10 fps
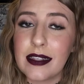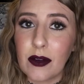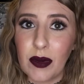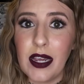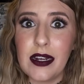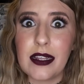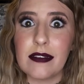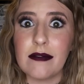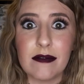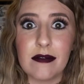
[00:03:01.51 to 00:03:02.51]
that ride
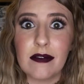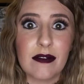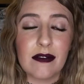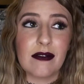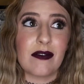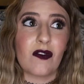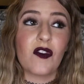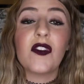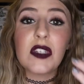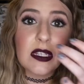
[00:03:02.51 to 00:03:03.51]
in
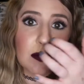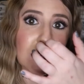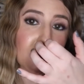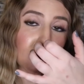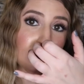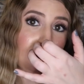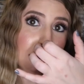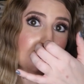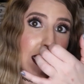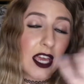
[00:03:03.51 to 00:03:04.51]
fifteen minutes or
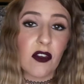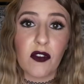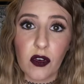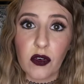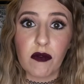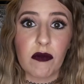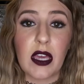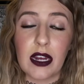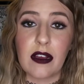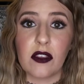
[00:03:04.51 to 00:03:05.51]
less if you're
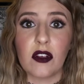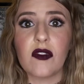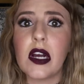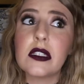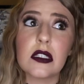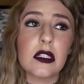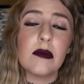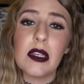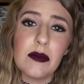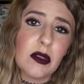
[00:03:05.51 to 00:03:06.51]
getting on there fast.
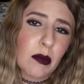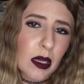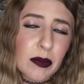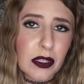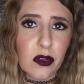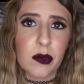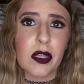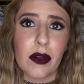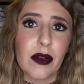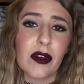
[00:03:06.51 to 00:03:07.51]
Sometimes it might be a little bit
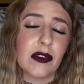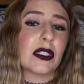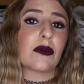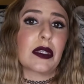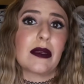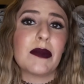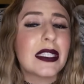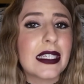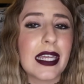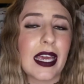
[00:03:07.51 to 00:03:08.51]
longer if it's a really
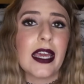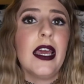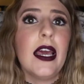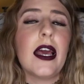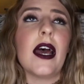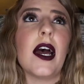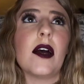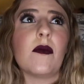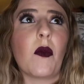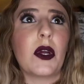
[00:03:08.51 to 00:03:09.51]
busy day,
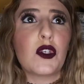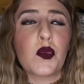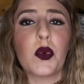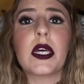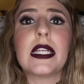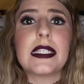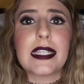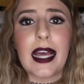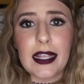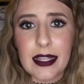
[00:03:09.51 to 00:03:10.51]
um, which we'll get into
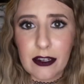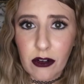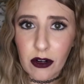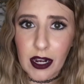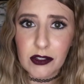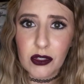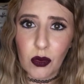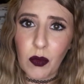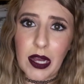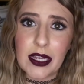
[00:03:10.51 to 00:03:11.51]
that later as
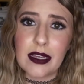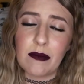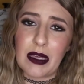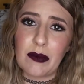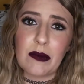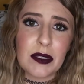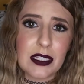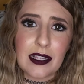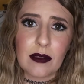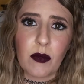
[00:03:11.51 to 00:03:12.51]
to why it may be
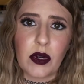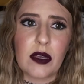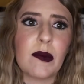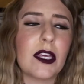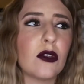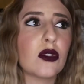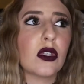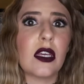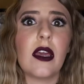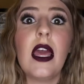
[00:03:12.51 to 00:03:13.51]
busy in the morning, but
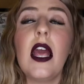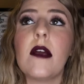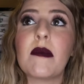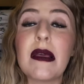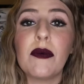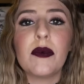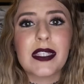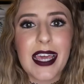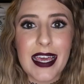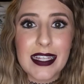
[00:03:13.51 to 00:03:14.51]
usually people
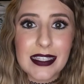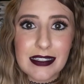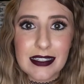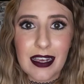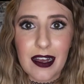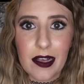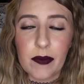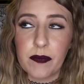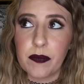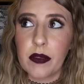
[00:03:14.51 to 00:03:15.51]
with kids
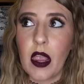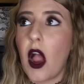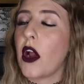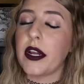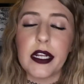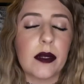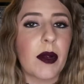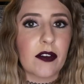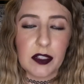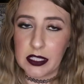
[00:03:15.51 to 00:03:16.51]
um, are eating
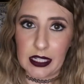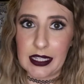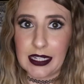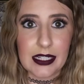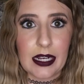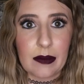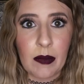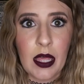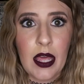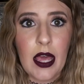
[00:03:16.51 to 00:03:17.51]
breakfast at that time.
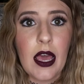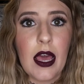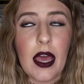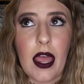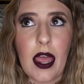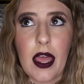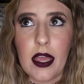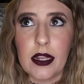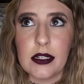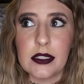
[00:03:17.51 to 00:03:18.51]

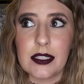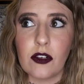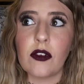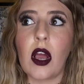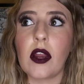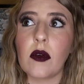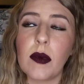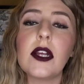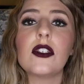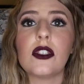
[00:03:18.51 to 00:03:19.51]
And they're not in a
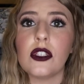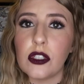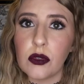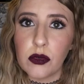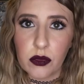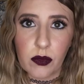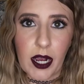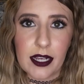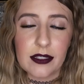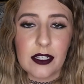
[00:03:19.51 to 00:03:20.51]
rush to do the
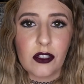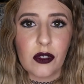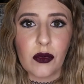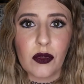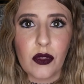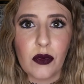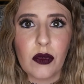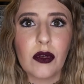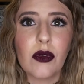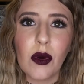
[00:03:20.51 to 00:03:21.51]
rides, so you
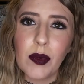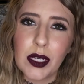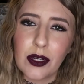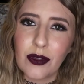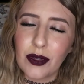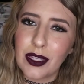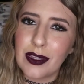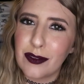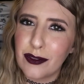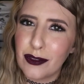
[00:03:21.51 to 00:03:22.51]
can go in and you
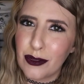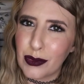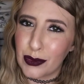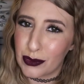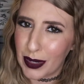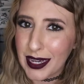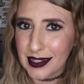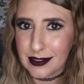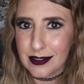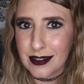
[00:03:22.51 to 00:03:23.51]
can do those
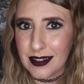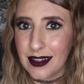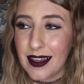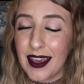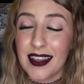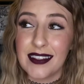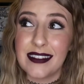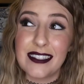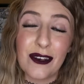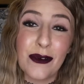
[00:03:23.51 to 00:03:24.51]
rides.
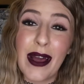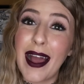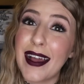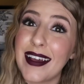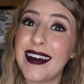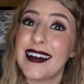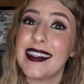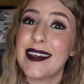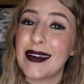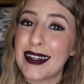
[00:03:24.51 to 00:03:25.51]
And so I
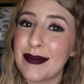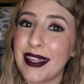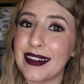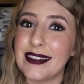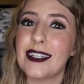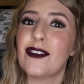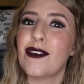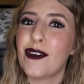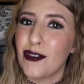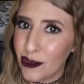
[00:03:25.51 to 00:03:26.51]
highly recommend
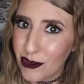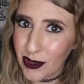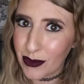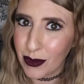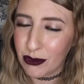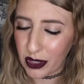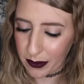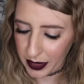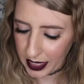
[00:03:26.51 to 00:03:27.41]
doing rope drop.